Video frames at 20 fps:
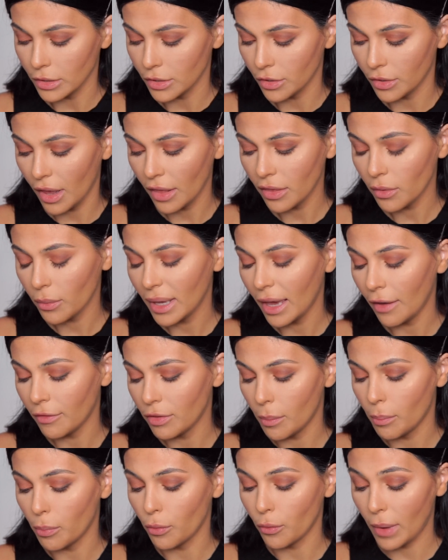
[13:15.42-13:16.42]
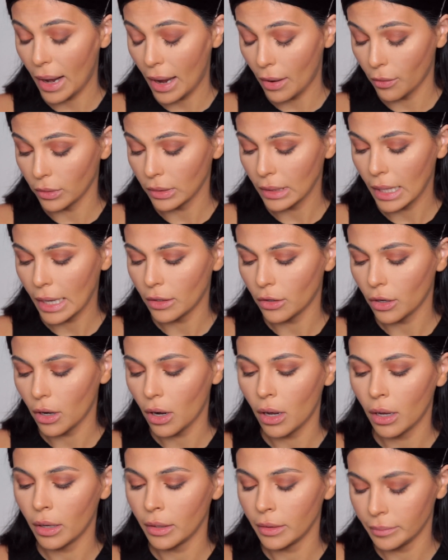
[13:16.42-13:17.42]
Okay, so now that we have the brown liner
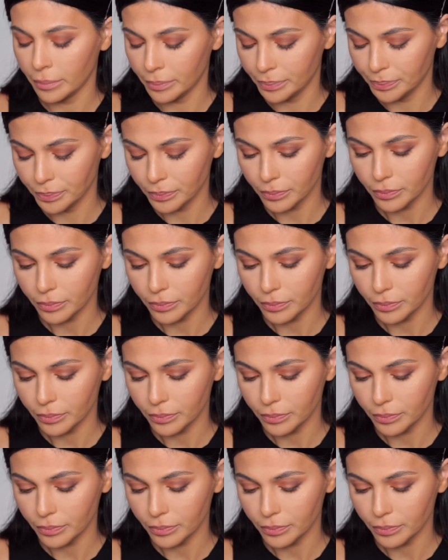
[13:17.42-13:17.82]
on,